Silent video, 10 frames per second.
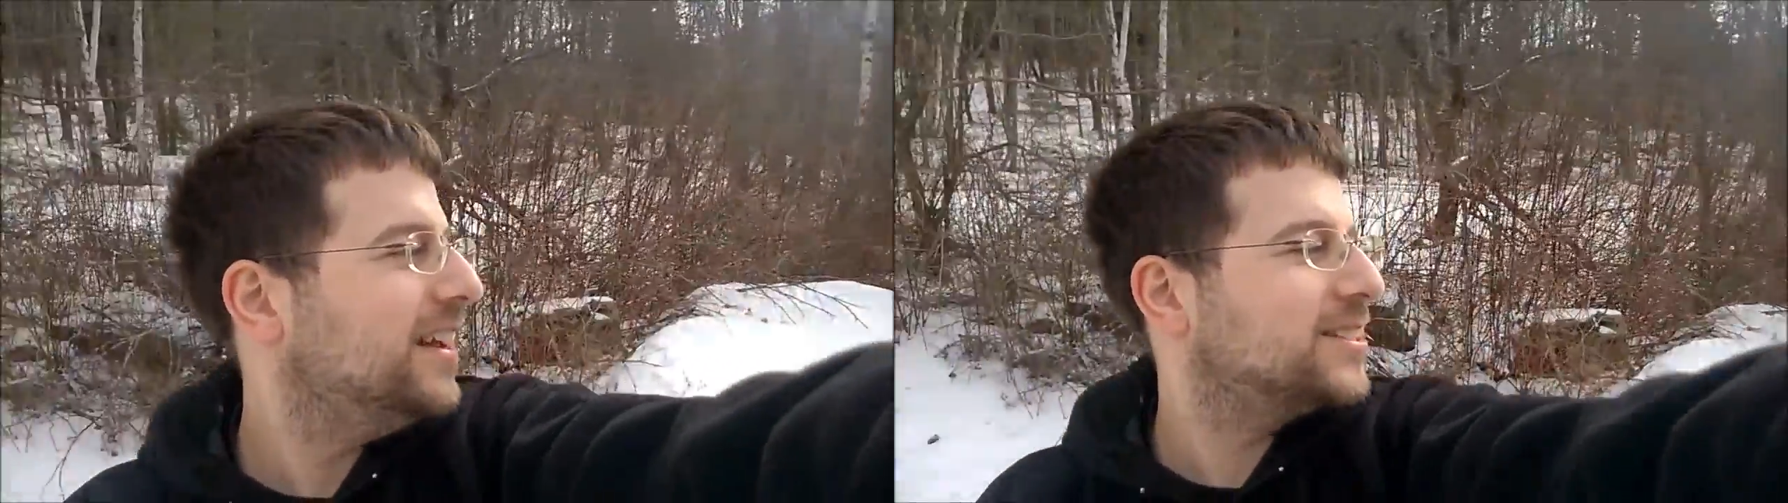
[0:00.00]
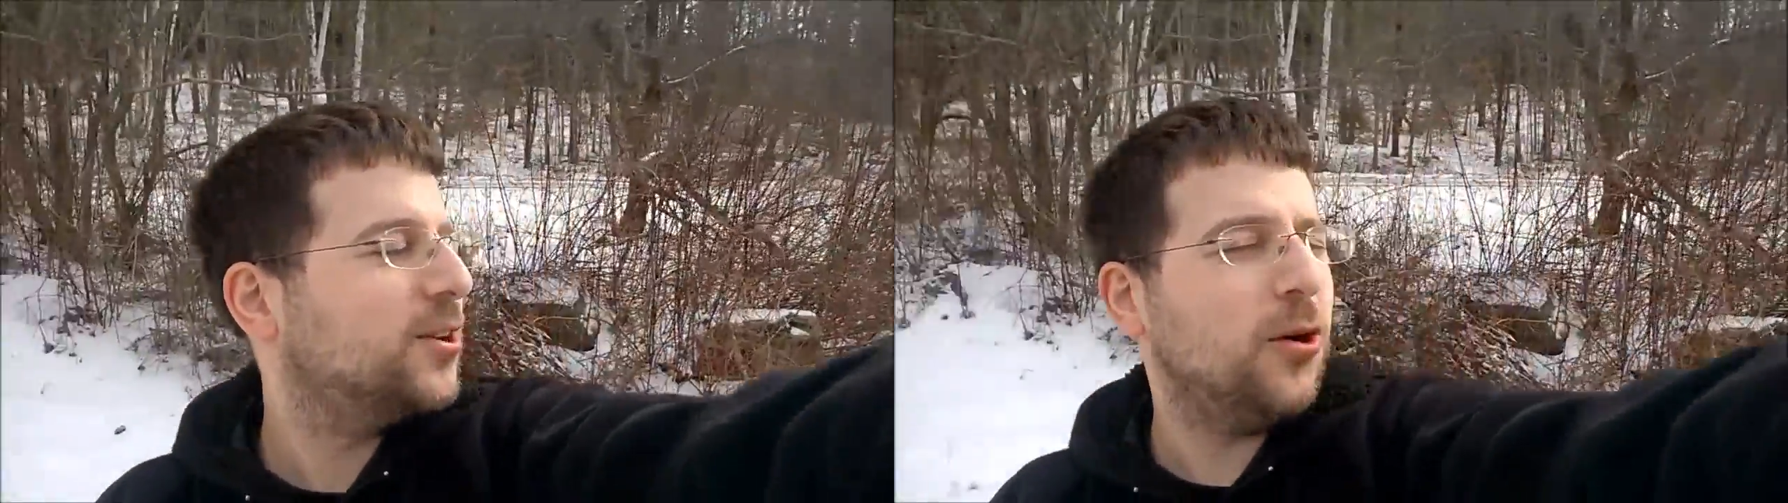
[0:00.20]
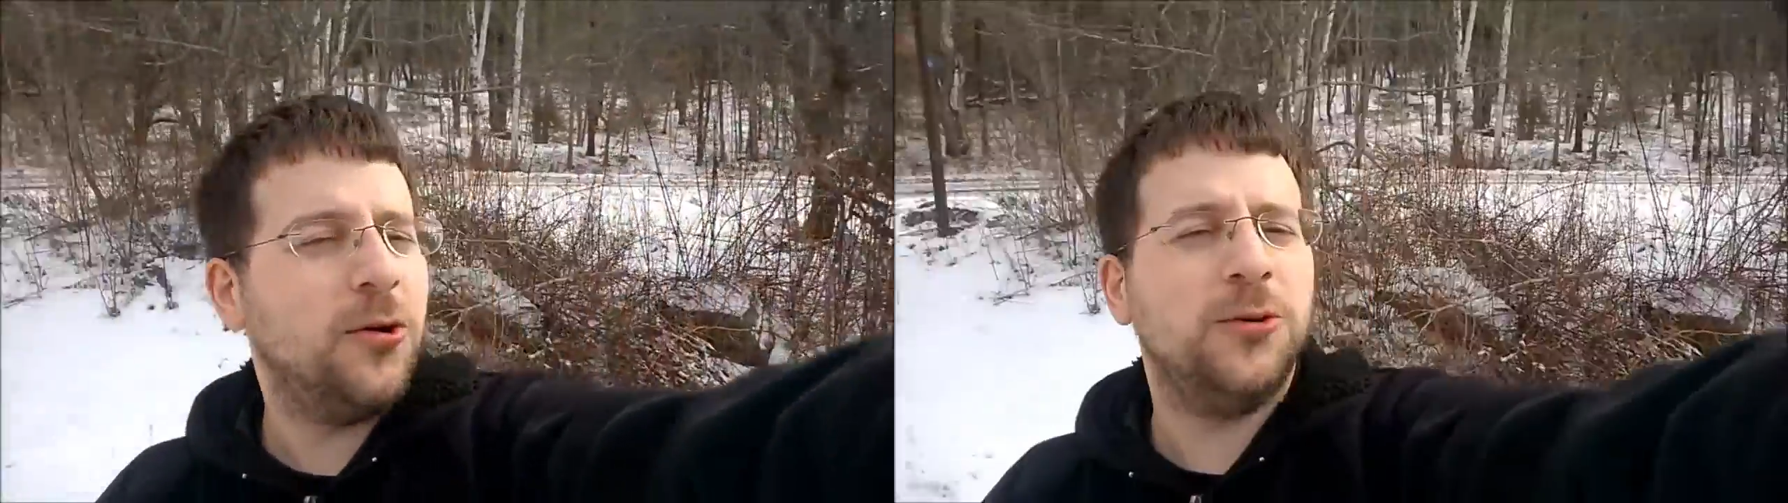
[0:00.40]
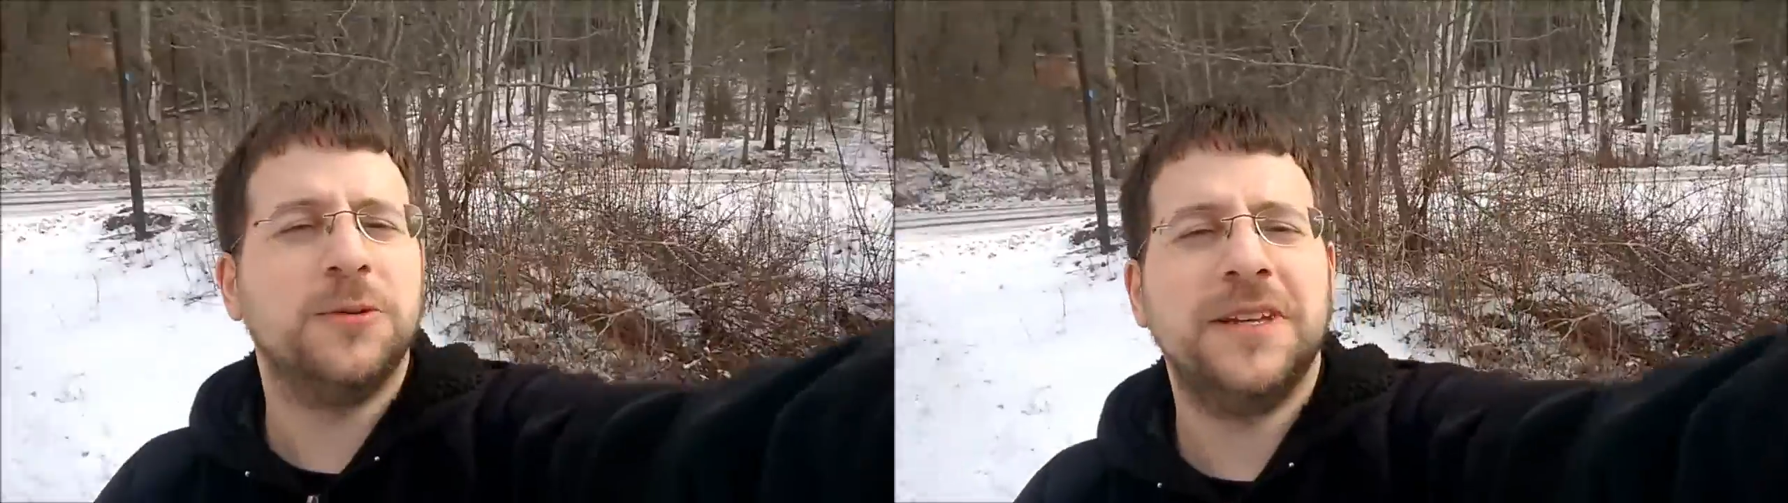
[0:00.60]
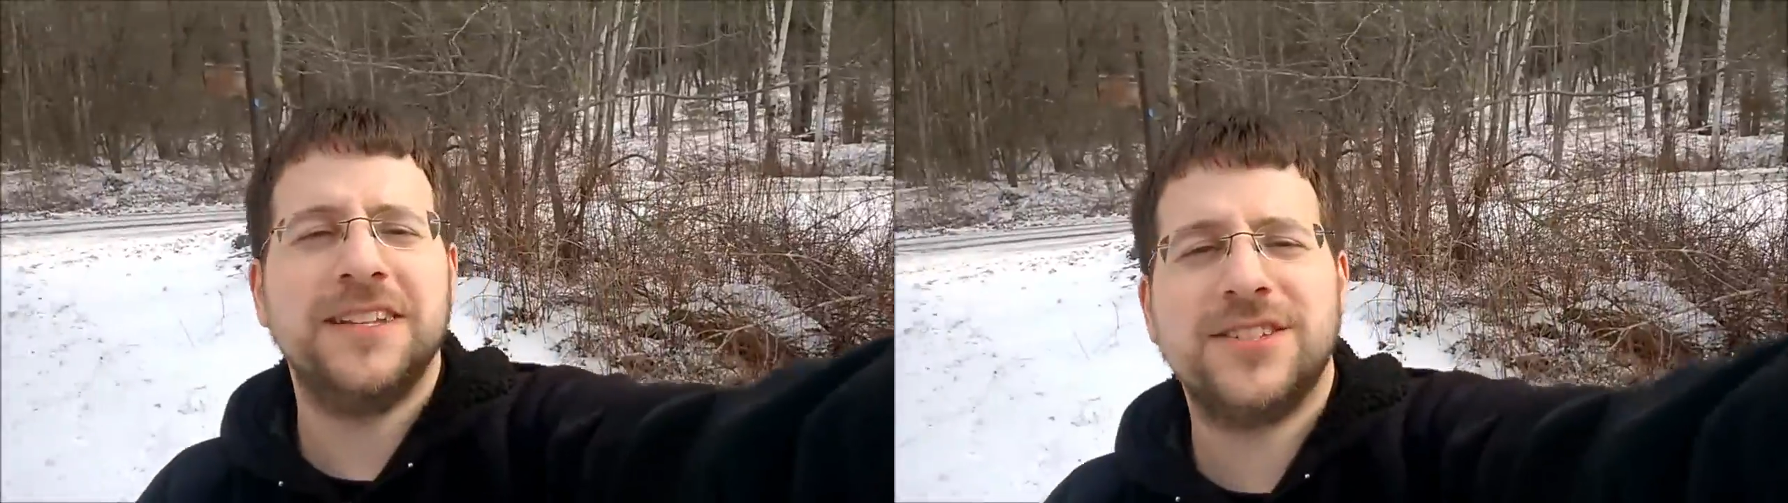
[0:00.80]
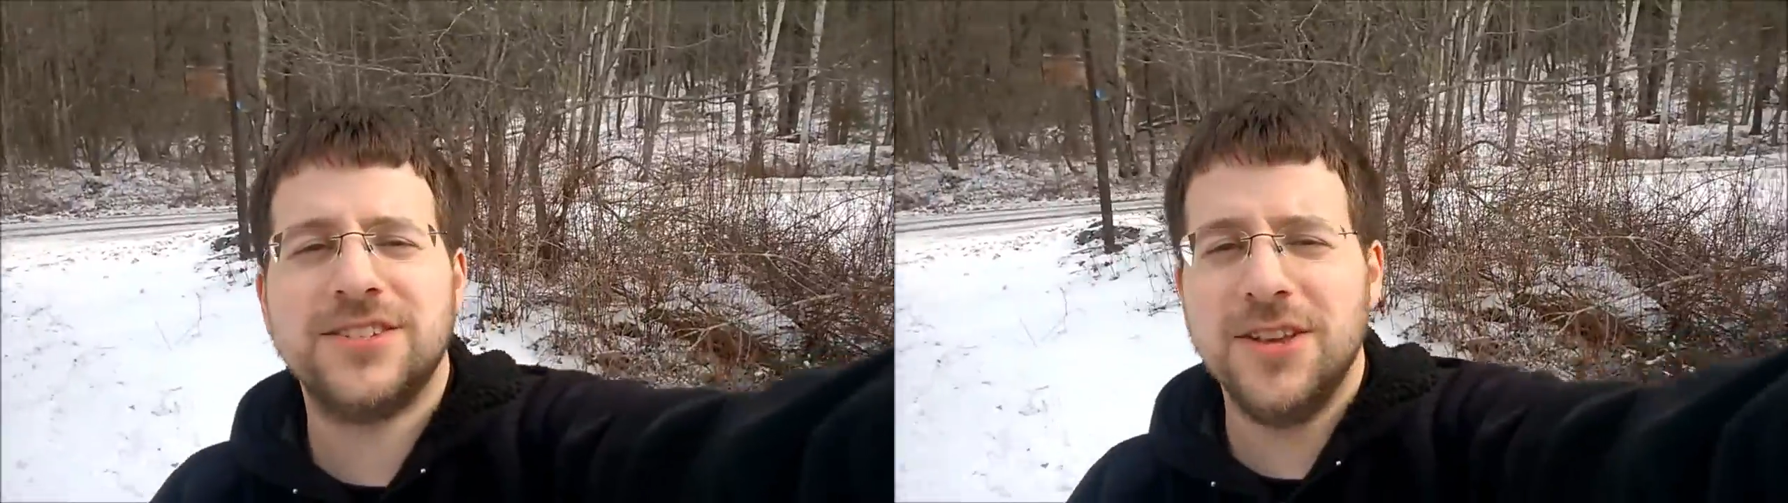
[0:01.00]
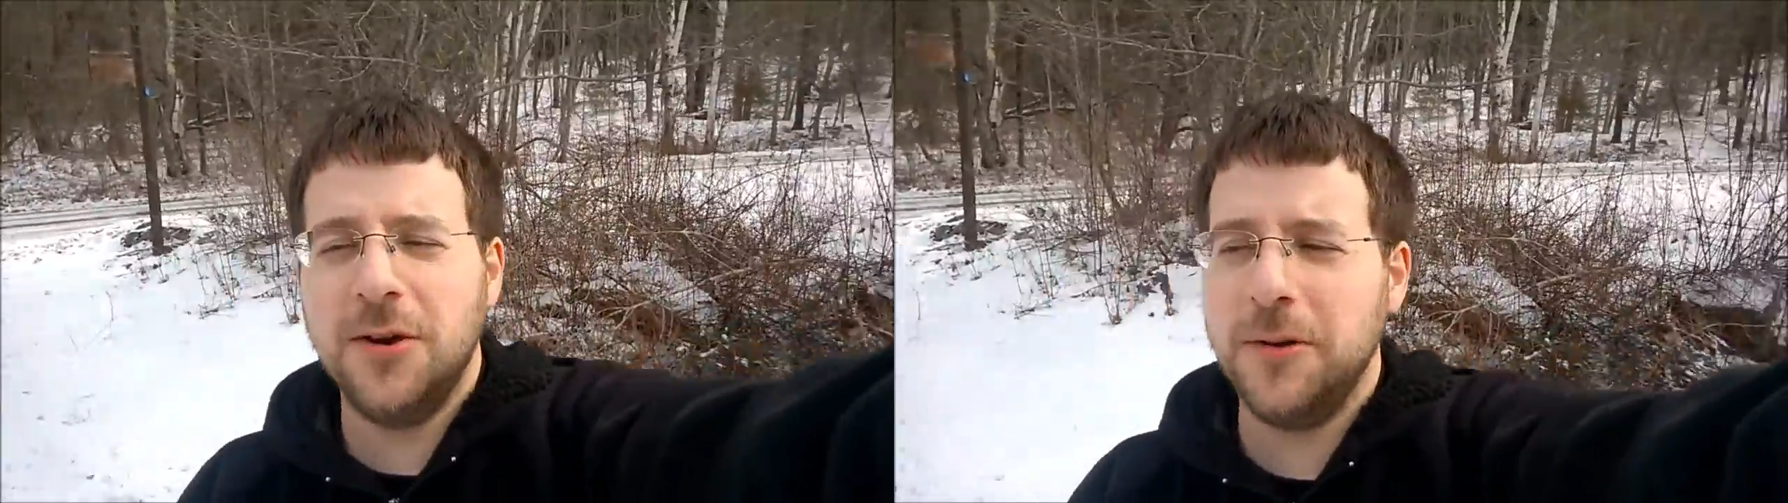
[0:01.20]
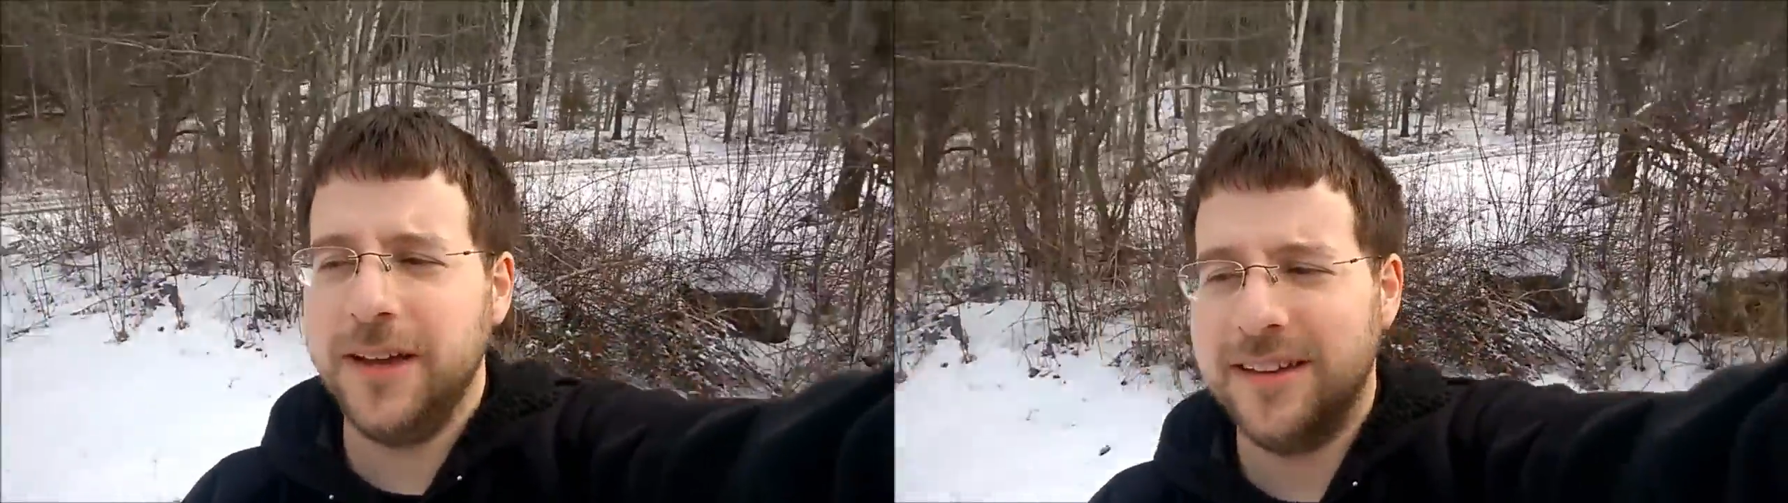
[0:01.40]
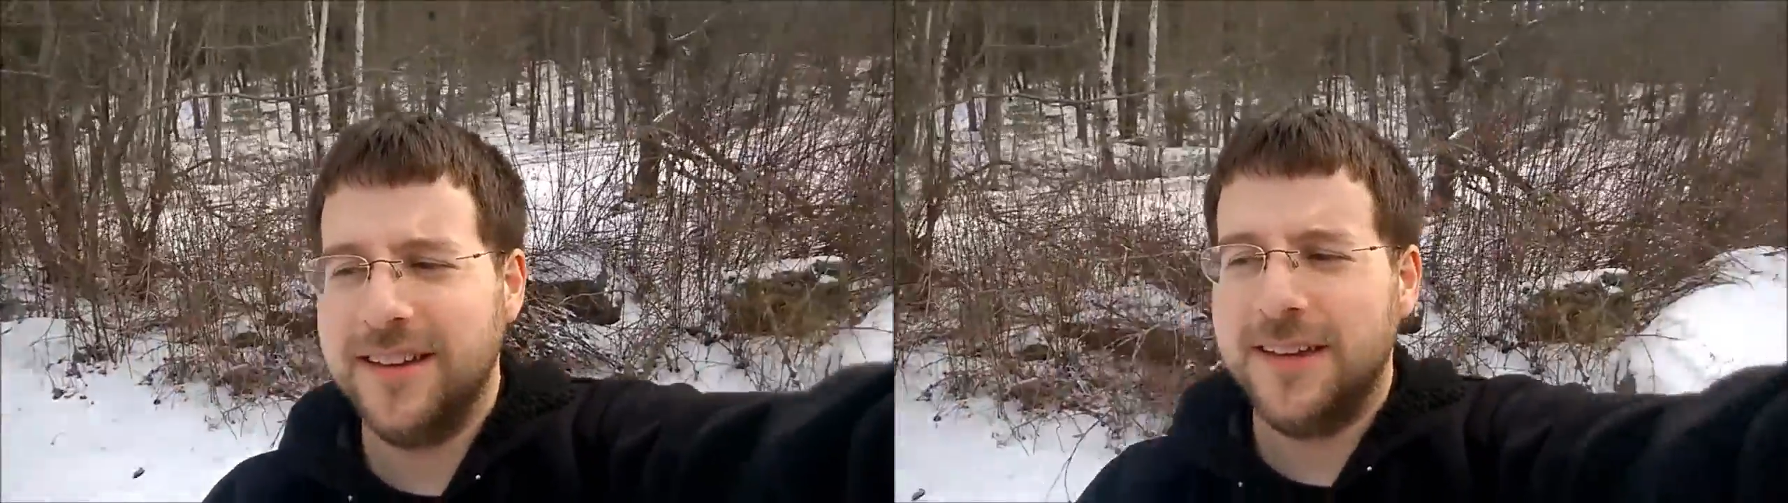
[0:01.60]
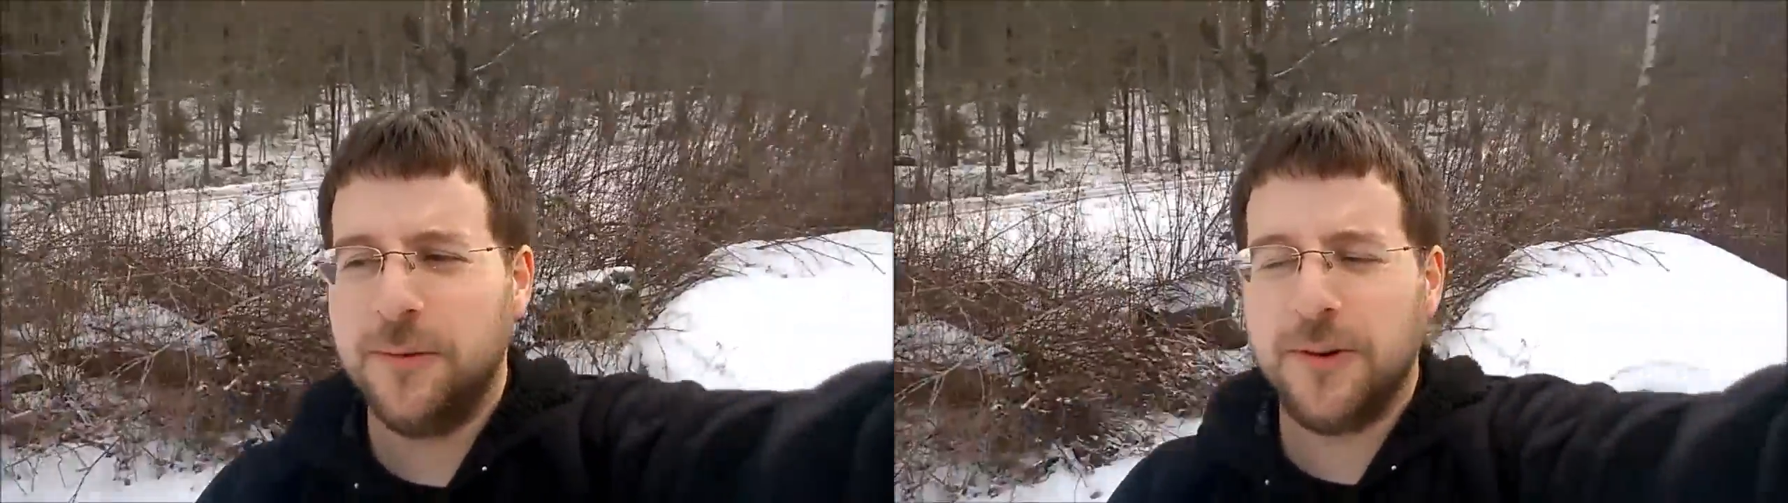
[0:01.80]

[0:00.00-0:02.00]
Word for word: It's cold, it's snowy,